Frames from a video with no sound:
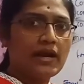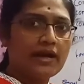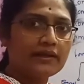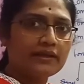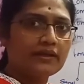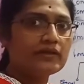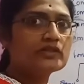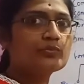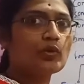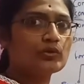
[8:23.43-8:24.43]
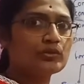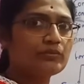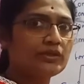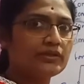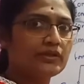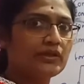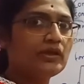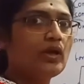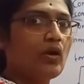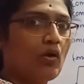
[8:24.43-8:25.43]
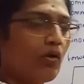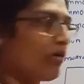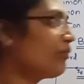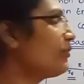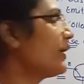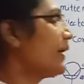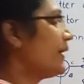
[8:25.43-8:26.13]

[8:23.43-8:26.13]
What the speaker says: and there is possibility of